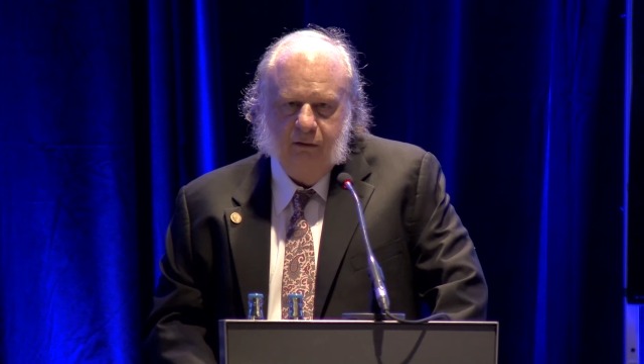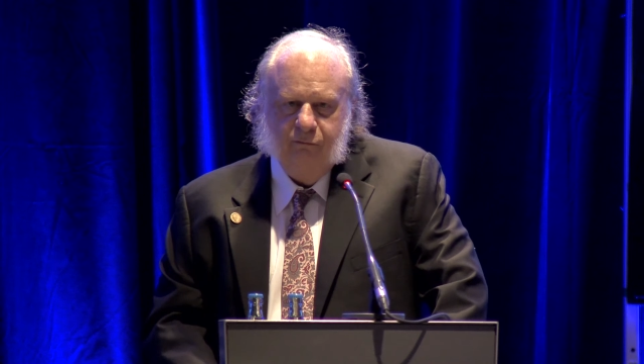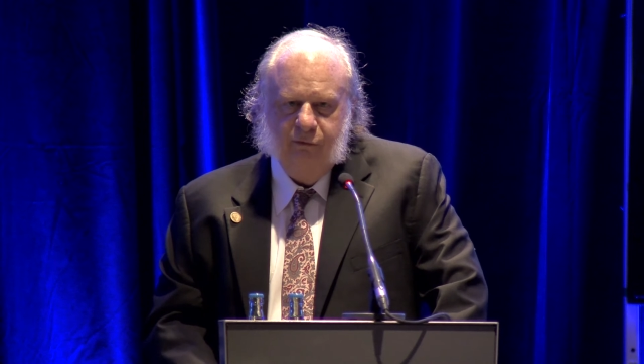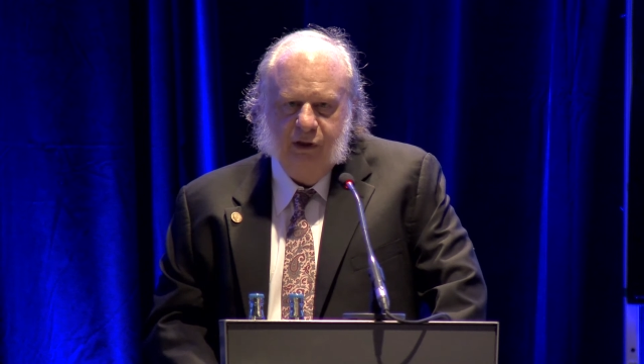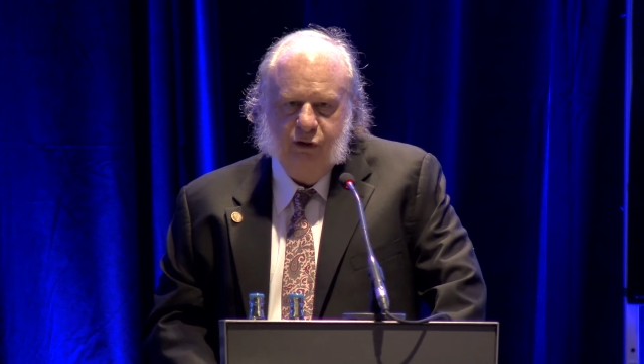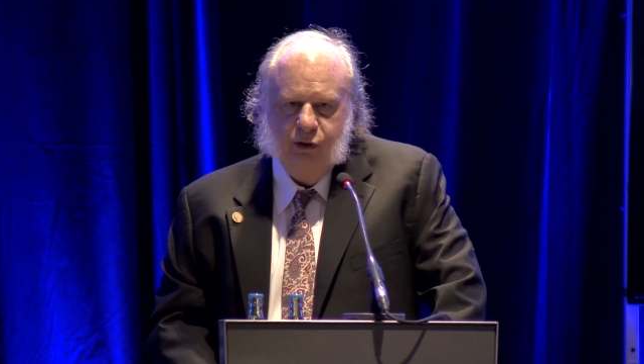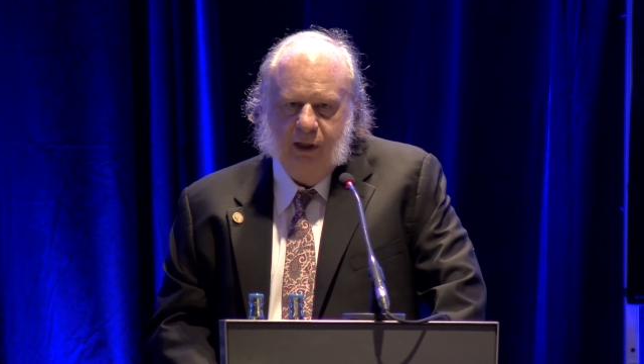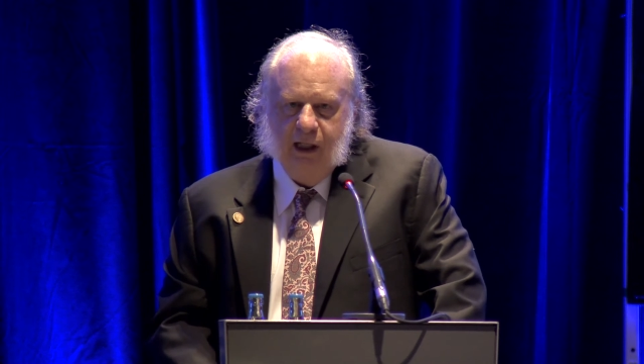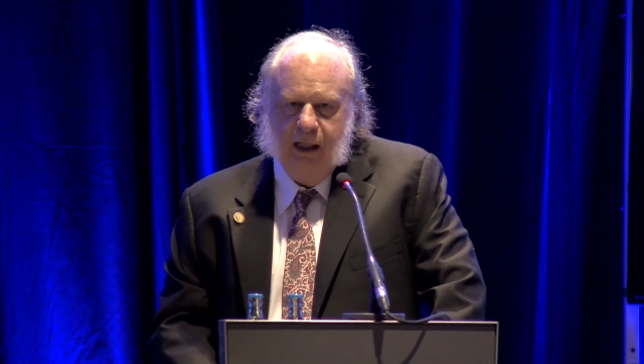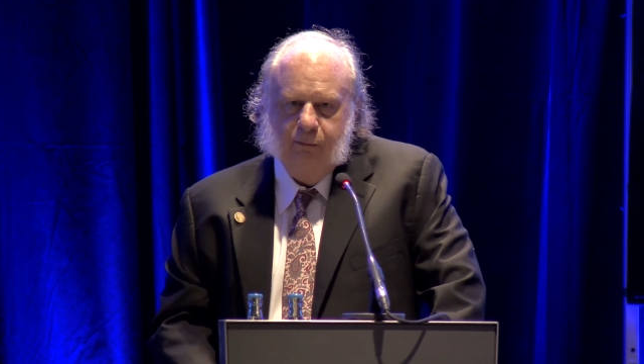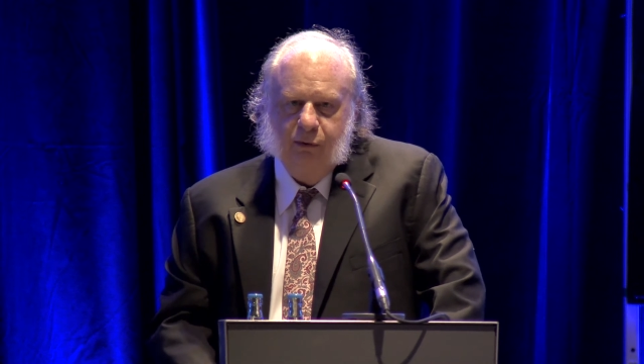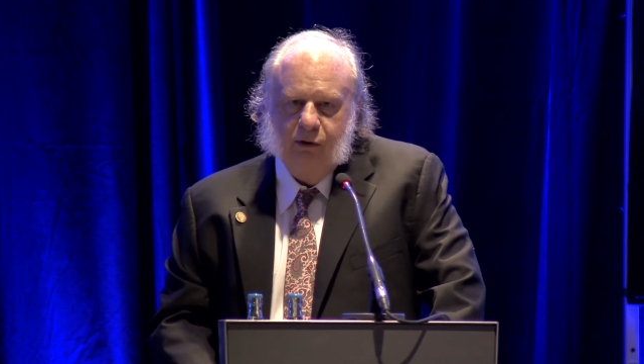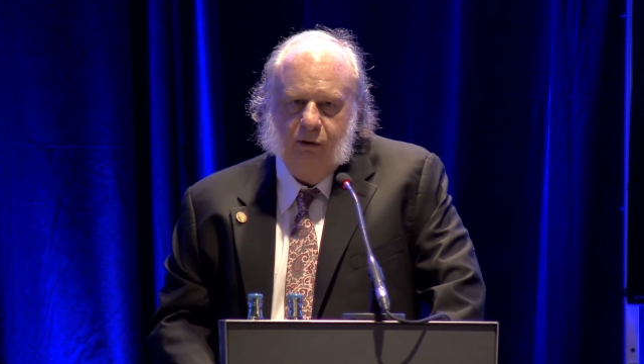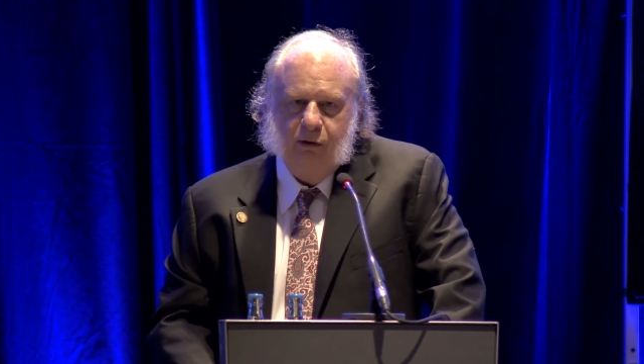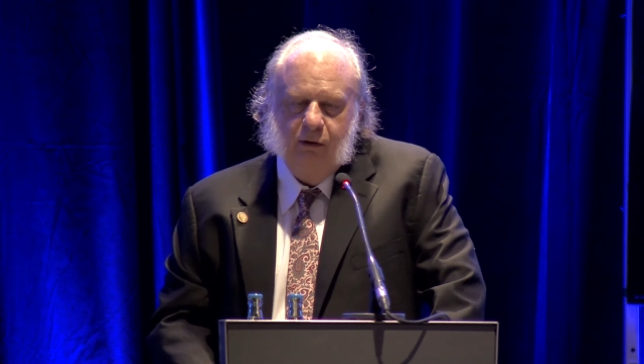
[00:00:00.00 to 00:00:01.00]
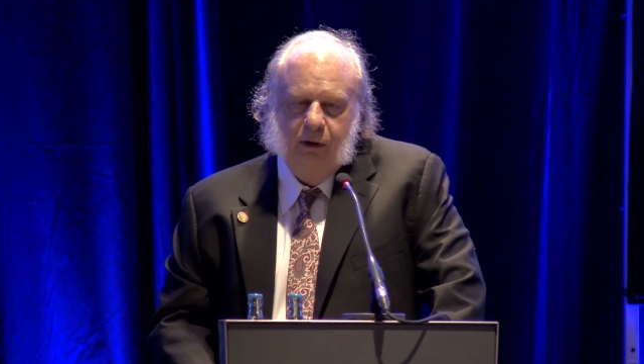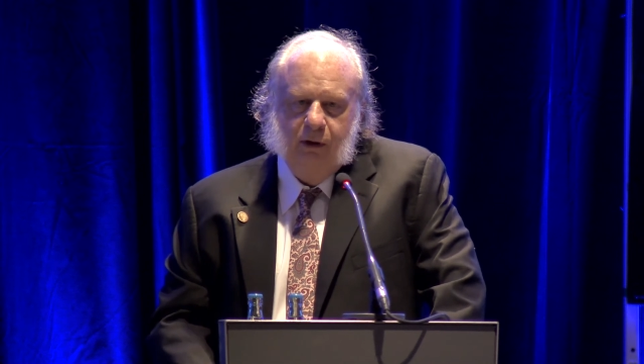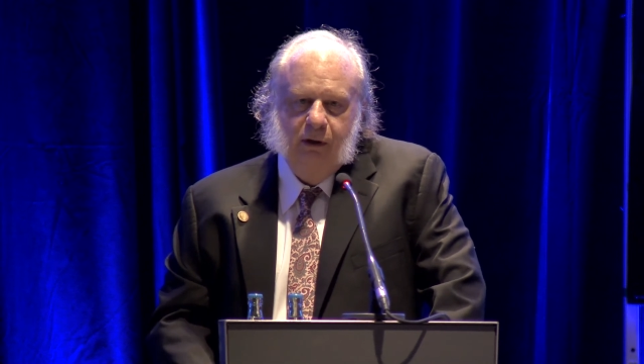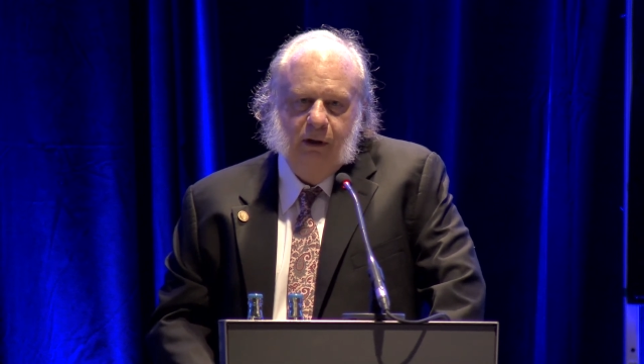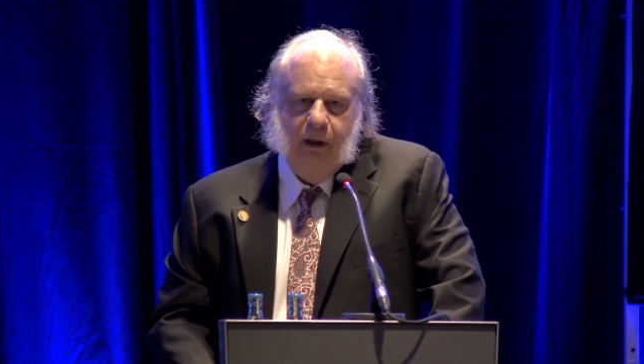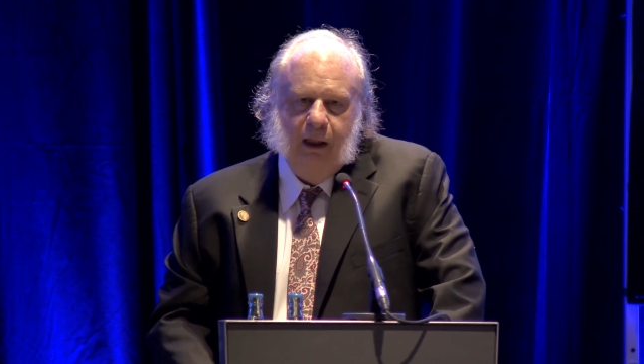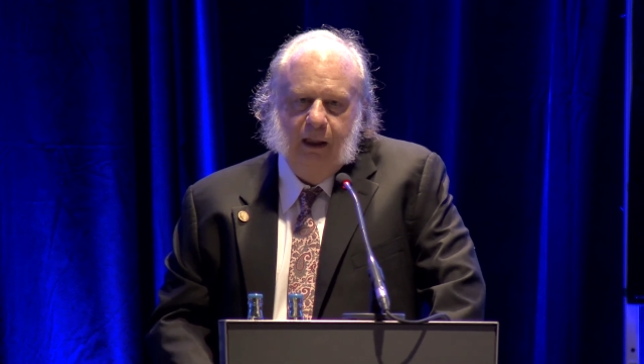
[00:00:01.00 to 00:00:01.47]
venture capital
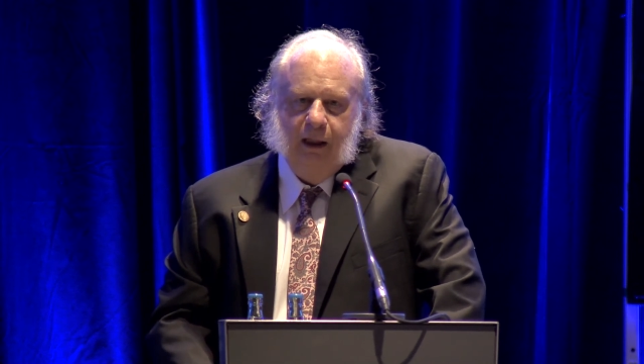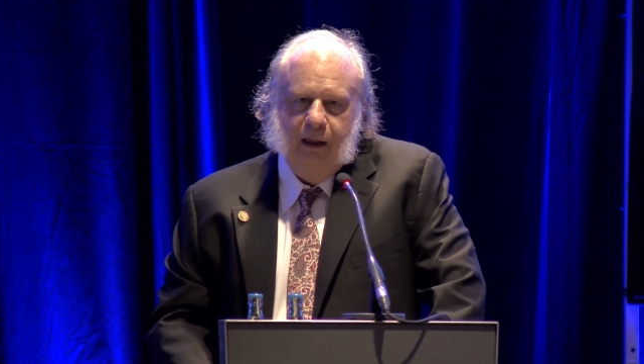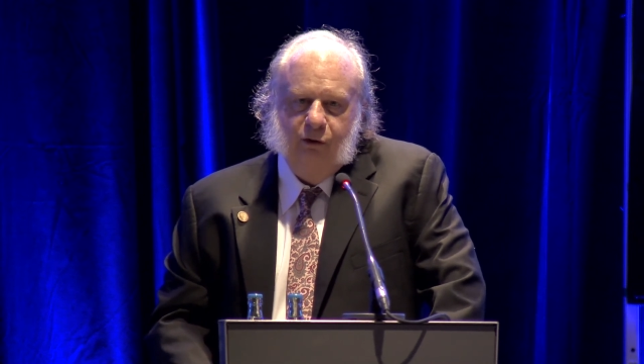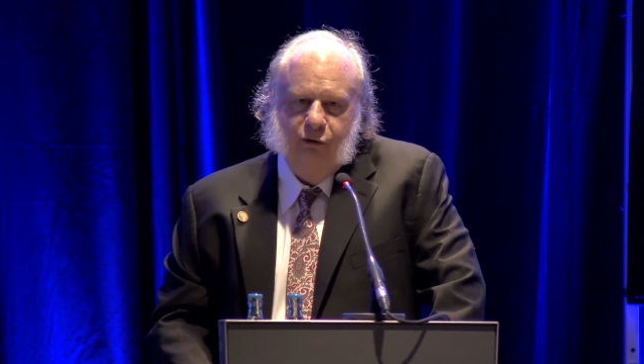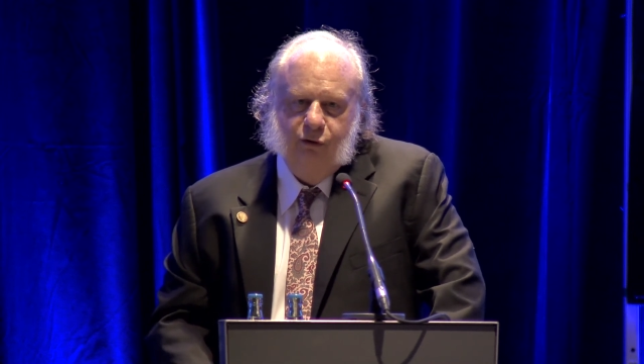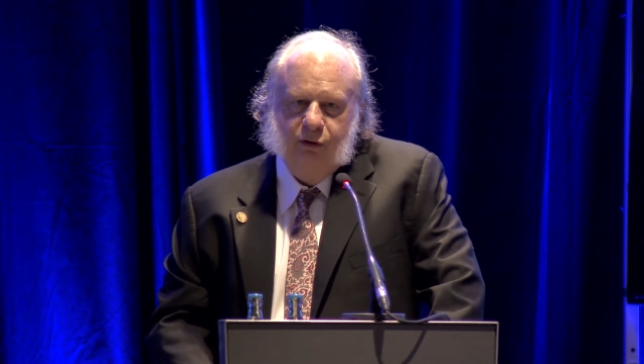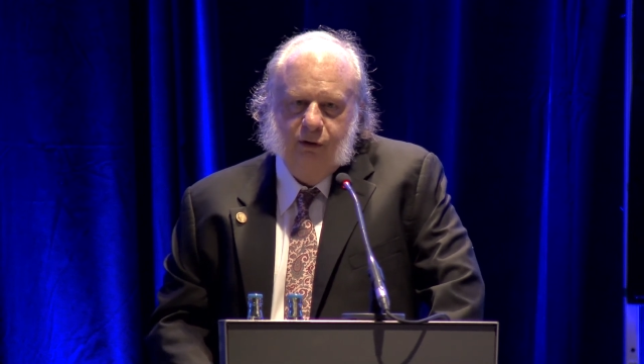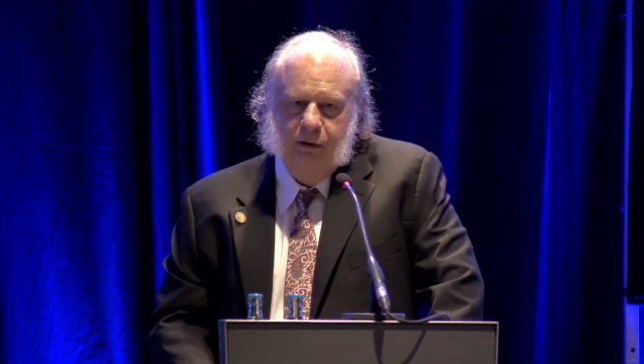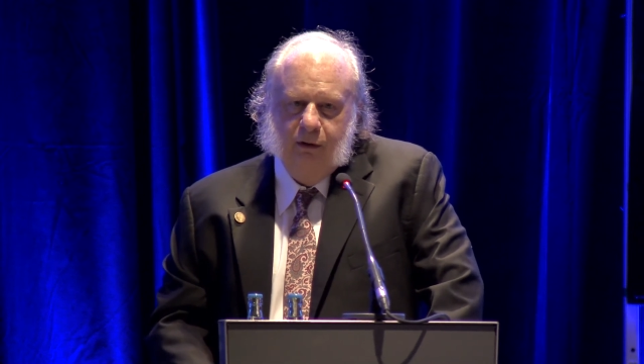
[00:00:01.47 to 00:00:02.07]
and,